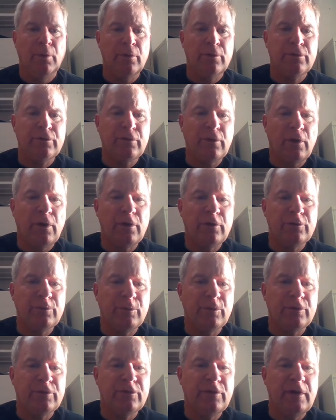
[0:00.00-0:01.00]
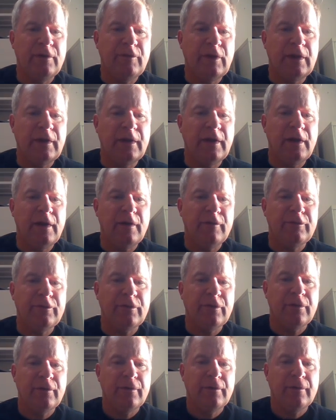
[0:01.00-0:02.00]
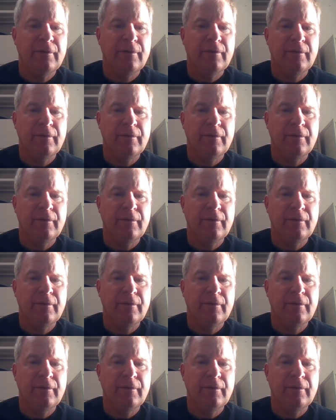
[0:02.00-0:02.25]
more stars will receive a gift.